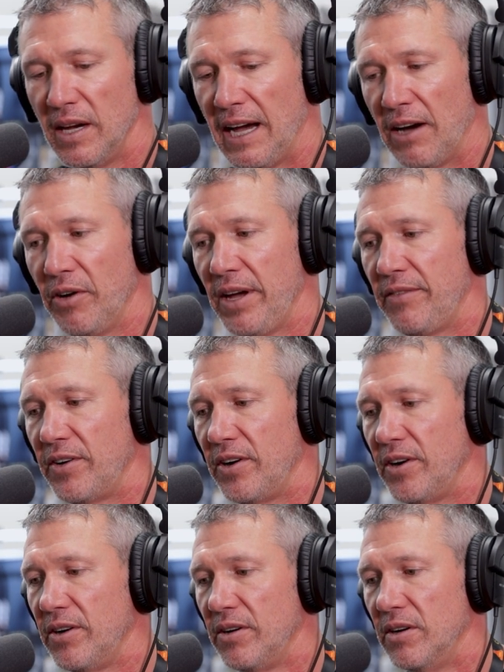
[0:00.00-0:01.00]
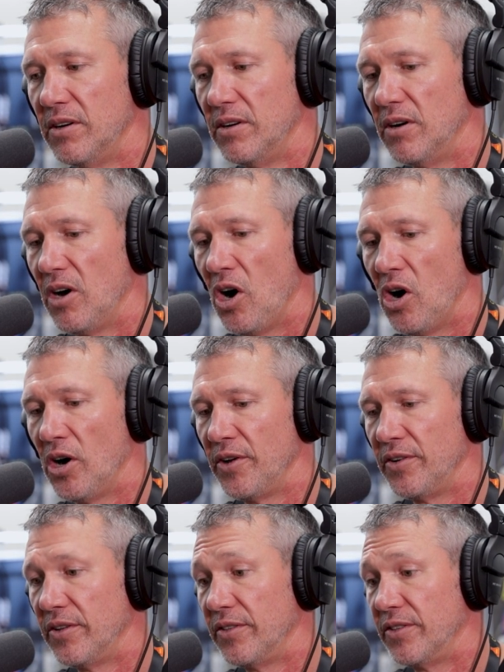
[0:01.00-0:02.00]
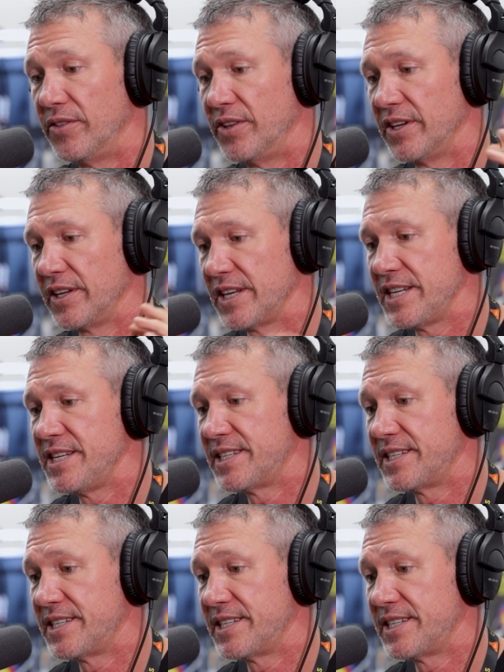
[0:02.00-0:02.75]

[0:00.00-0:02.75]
However, on the E